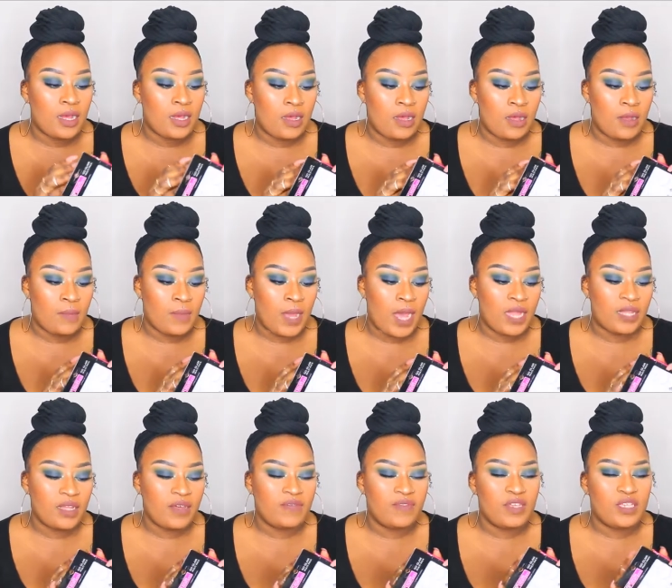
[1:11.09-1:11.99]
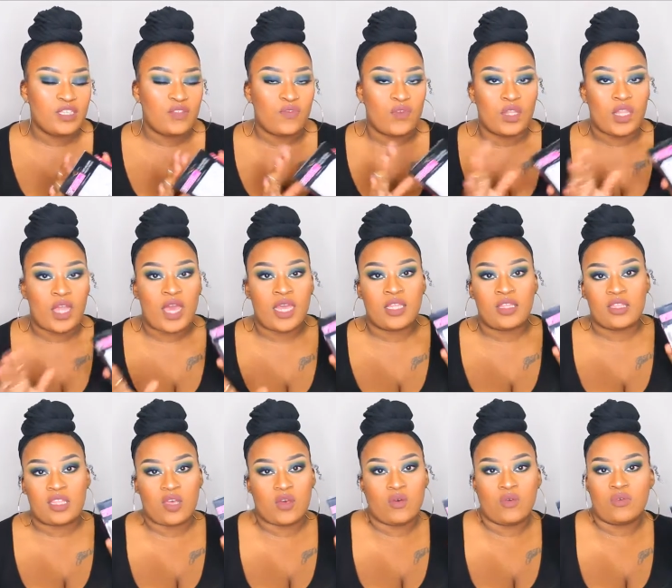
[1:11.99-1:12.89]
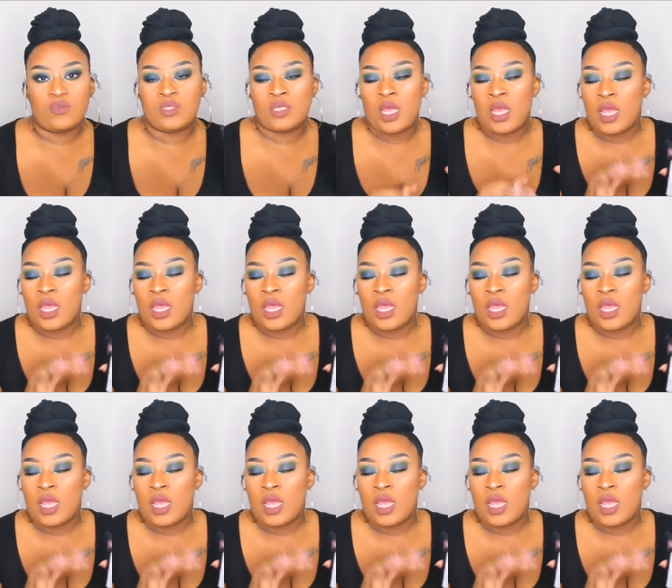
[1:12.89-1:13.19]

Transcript: um, I love these for like those